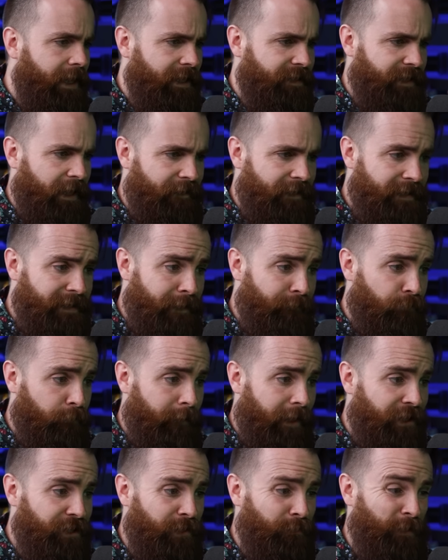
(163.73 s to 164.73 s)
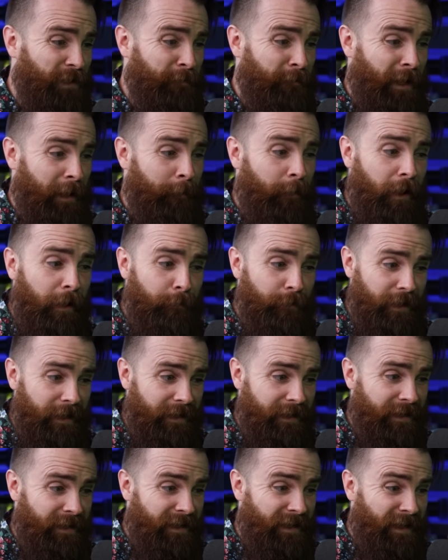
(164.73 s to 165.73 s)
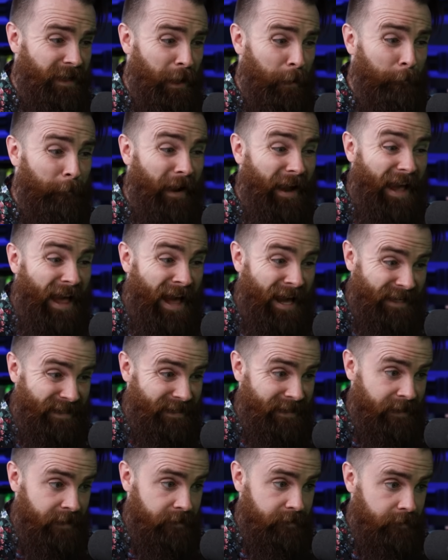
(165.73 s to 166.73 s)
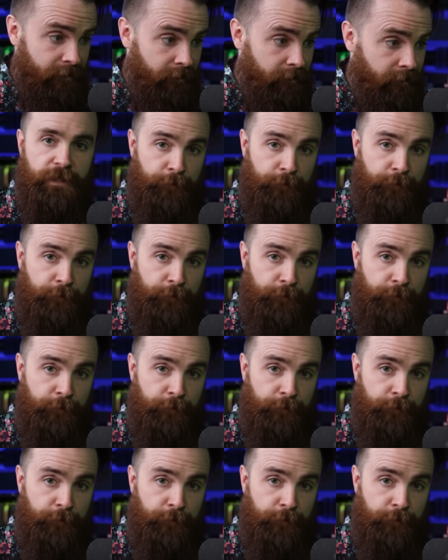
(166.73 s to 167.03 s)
is that this information was made public by accident.